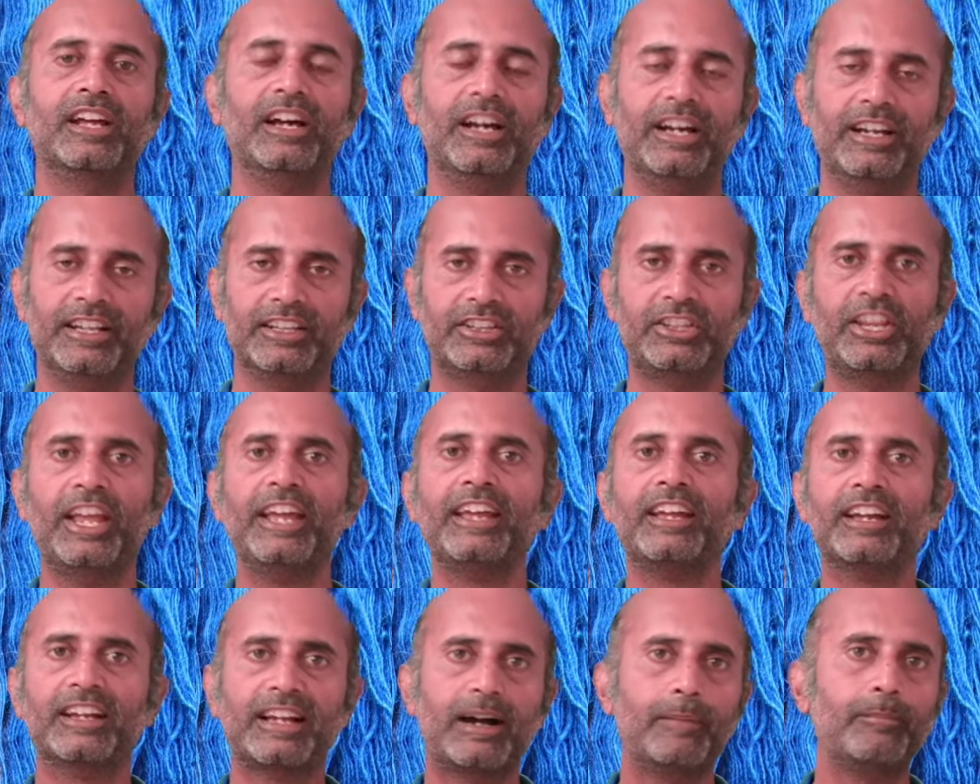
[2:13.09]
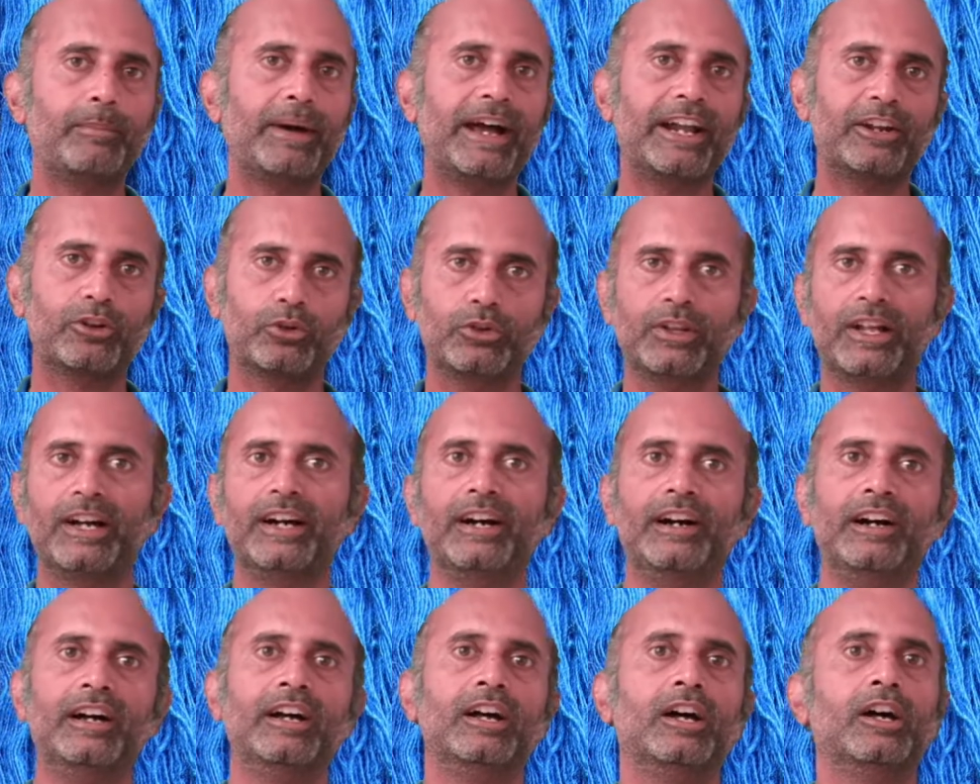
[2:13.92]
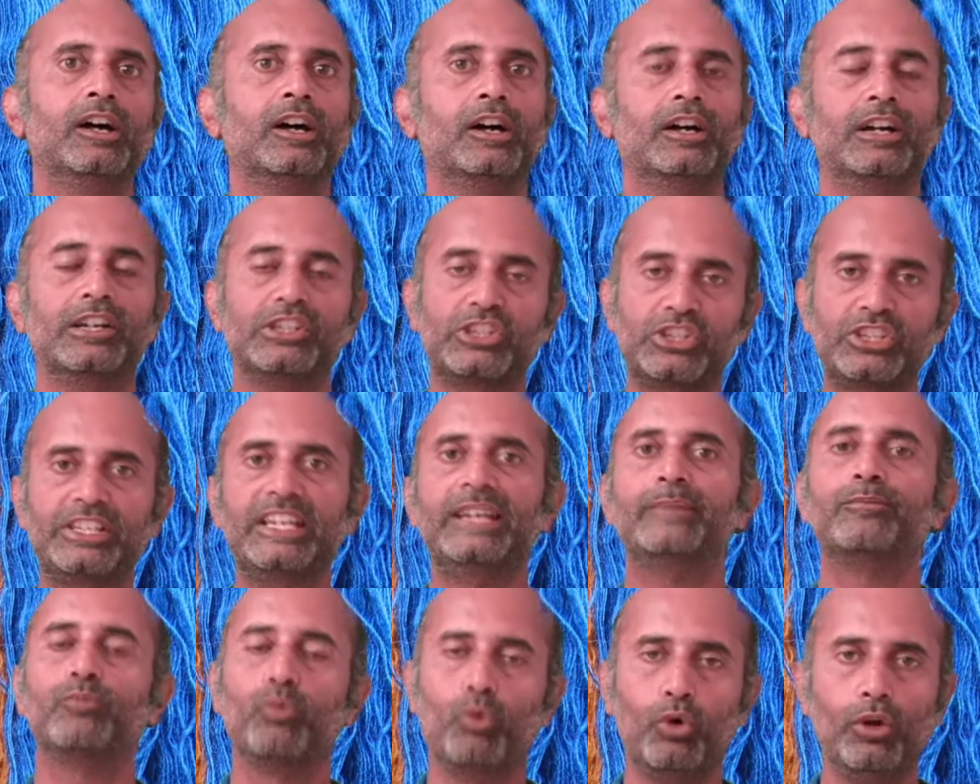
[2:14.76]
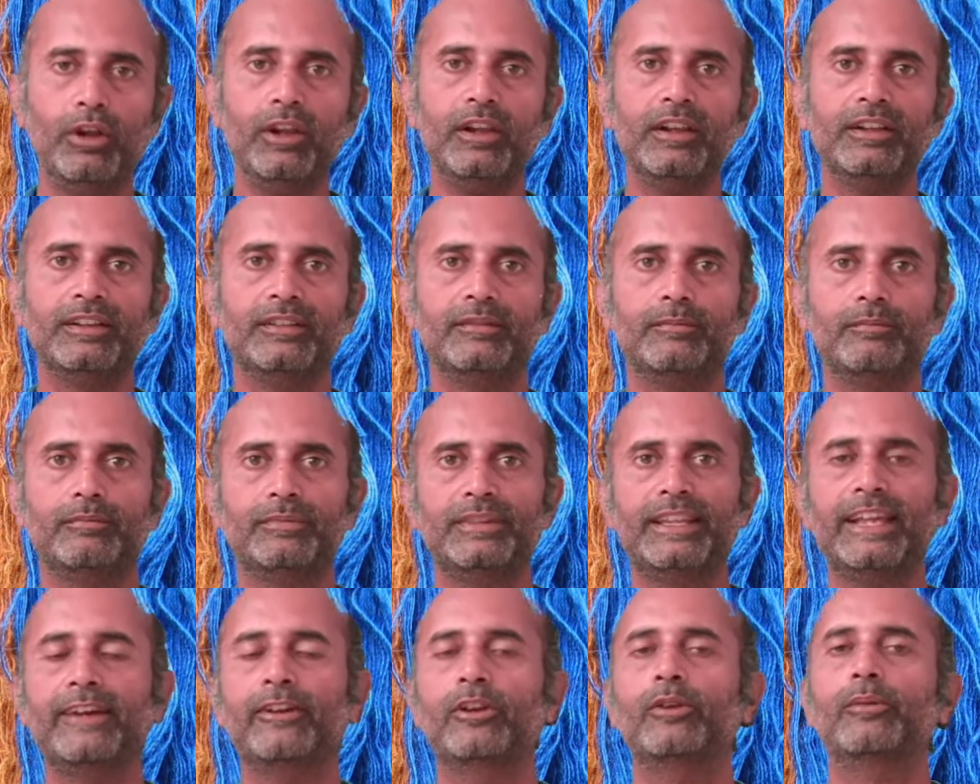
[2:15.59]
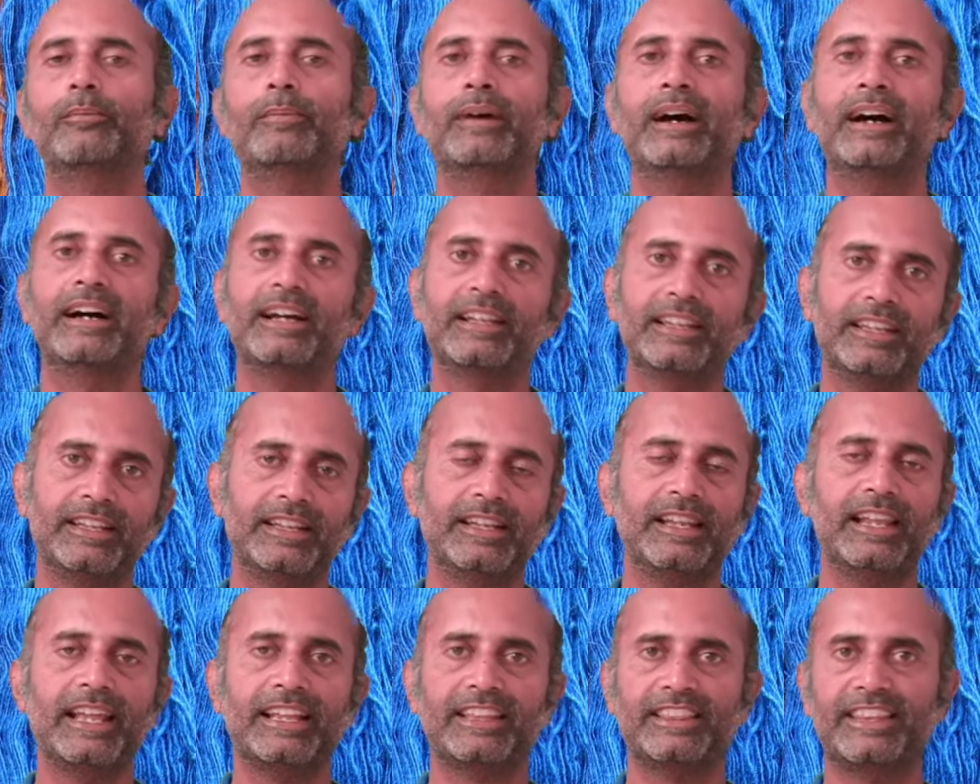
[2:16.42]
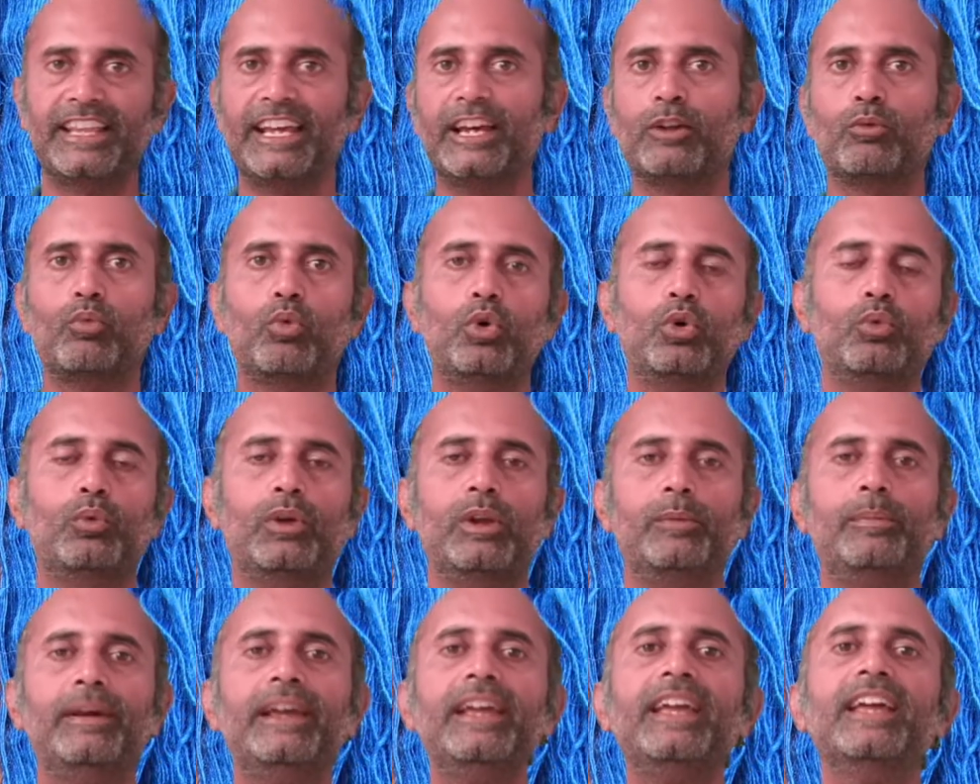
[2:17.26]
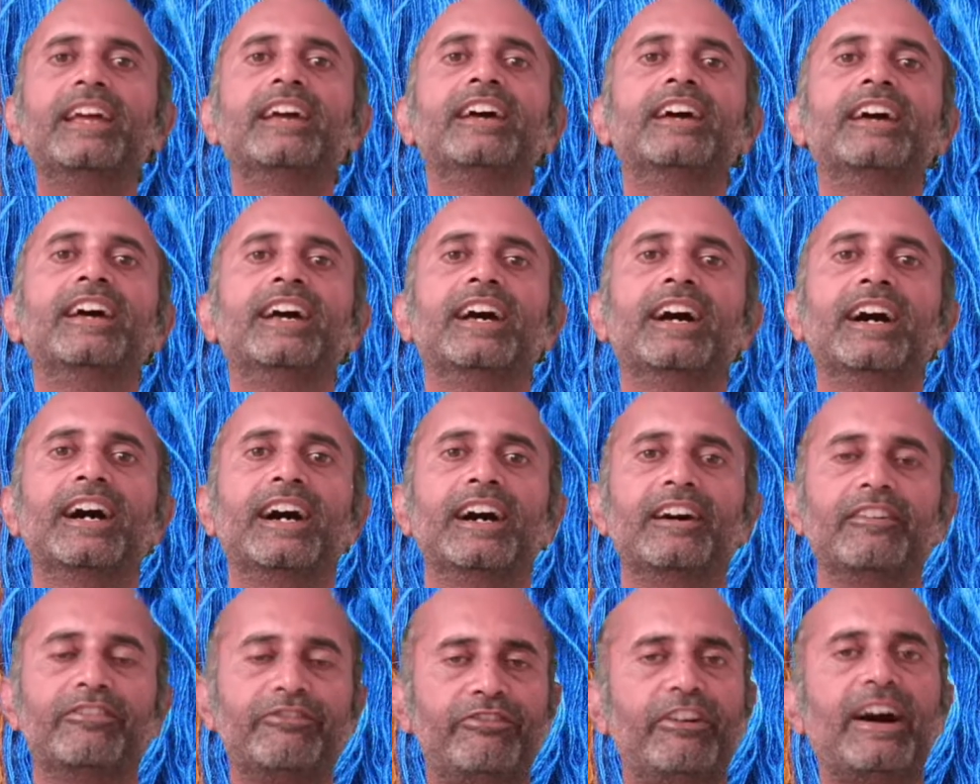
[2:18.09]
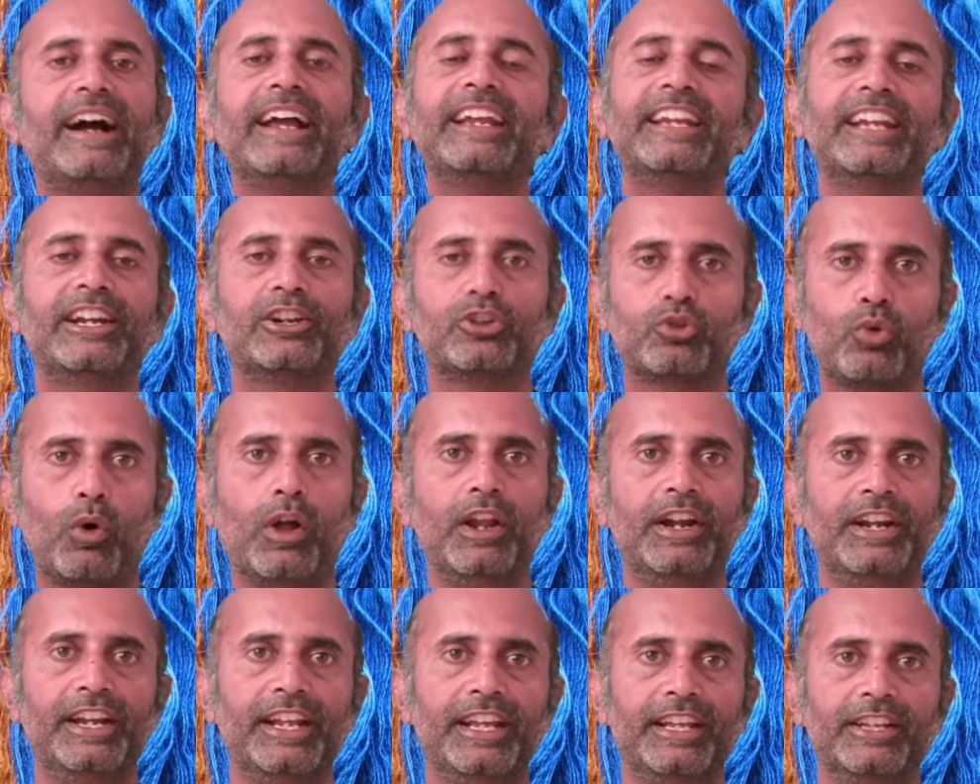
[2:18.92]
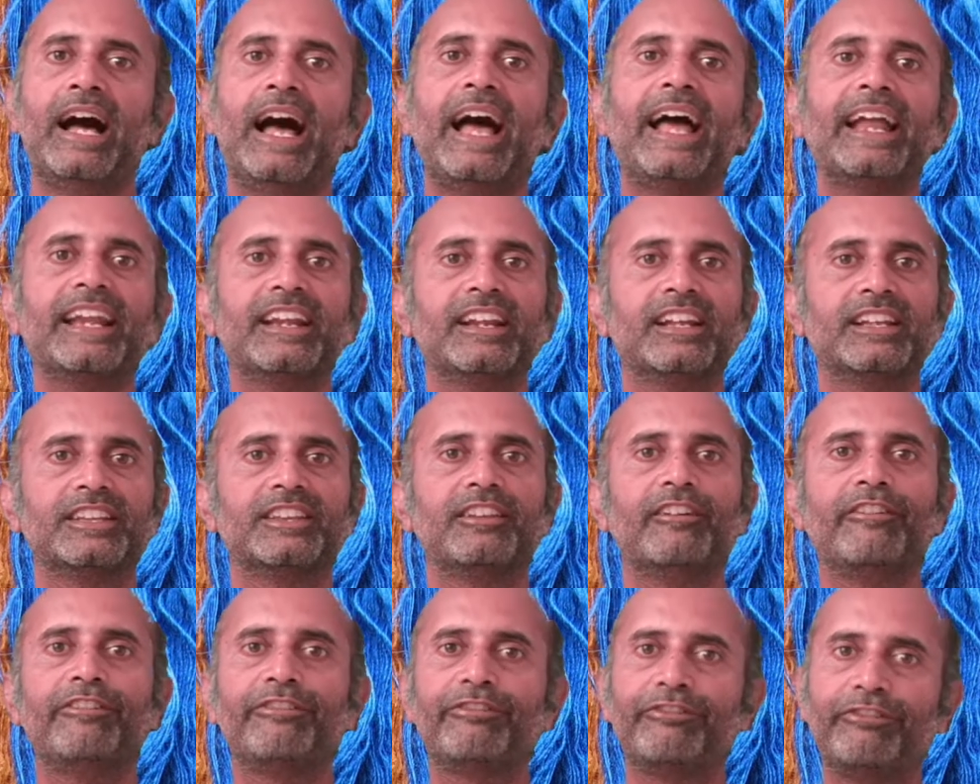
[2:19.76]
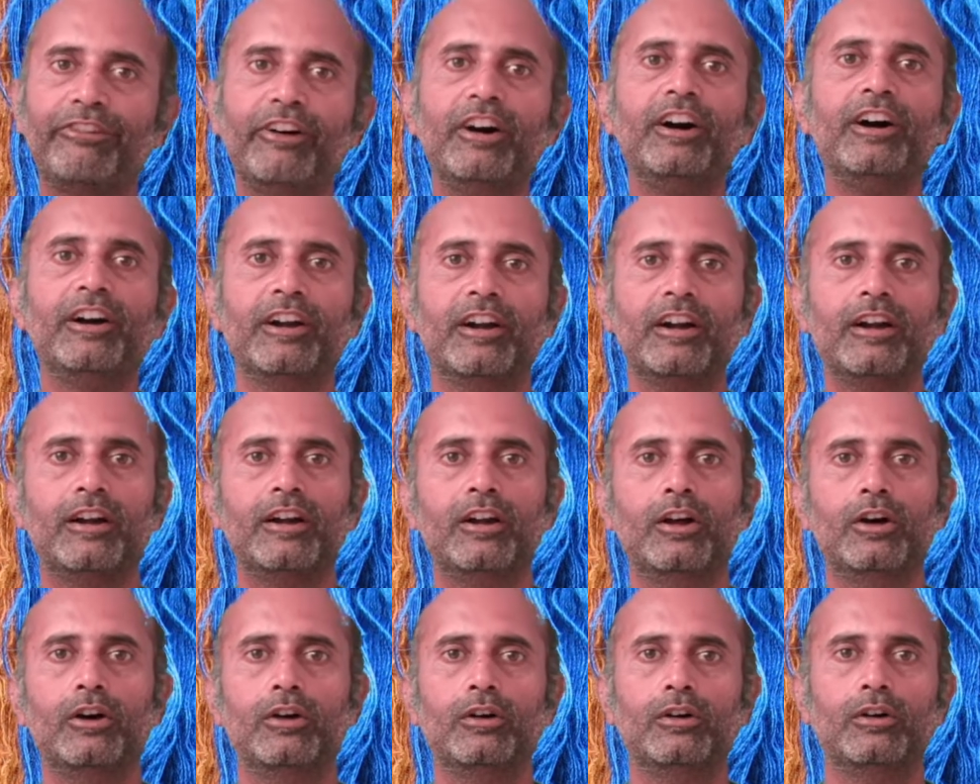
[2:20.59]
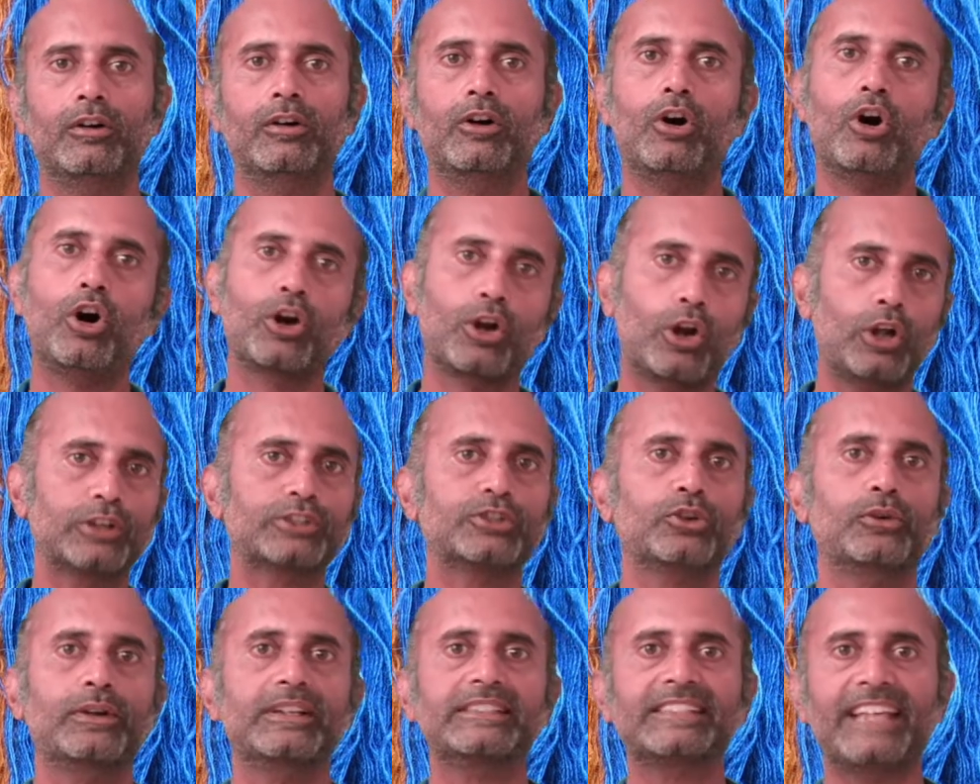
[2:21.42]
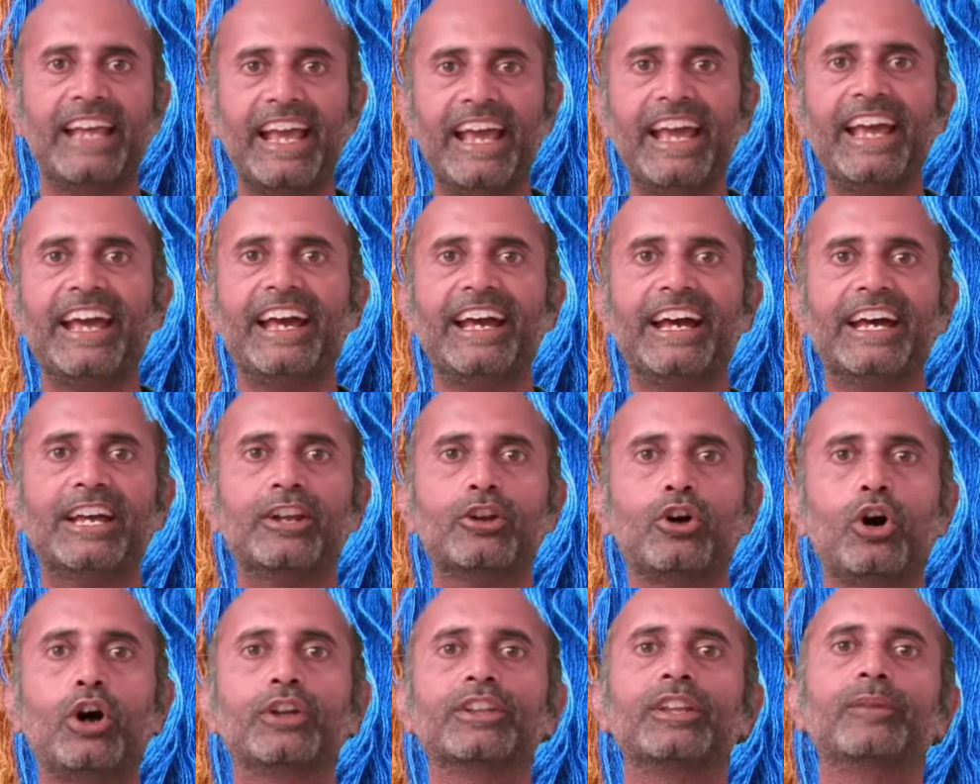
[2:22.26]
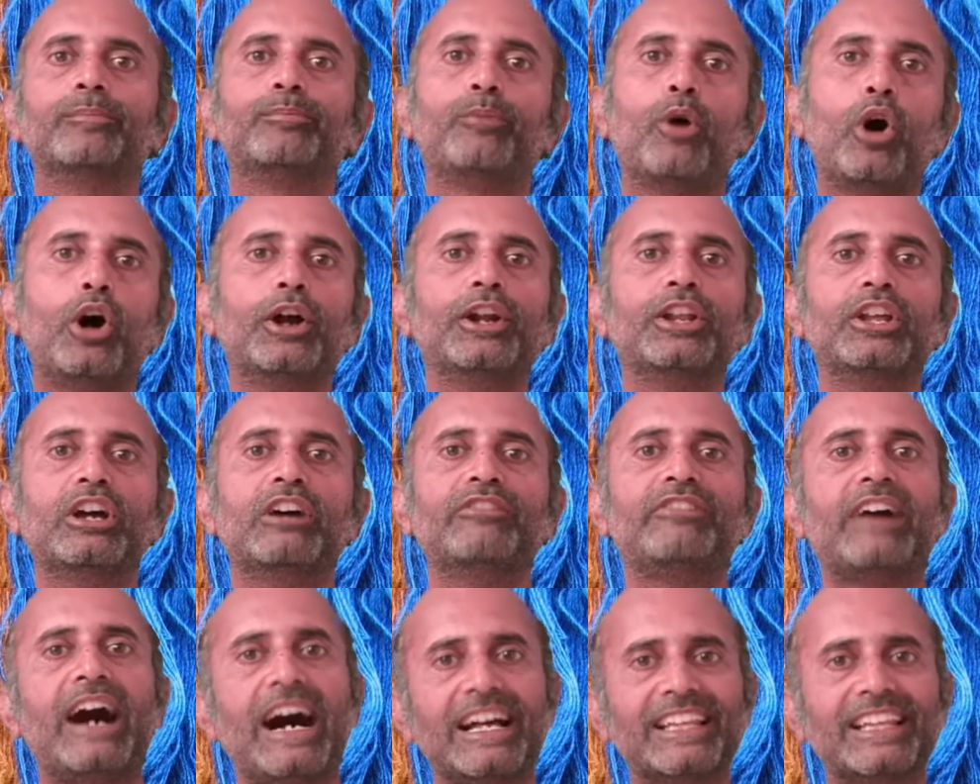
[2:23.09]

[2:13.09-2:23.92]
thick compared to the sheep wool. They will like their wool will be fine in quality. And the fur, or also known as hair, on the body of other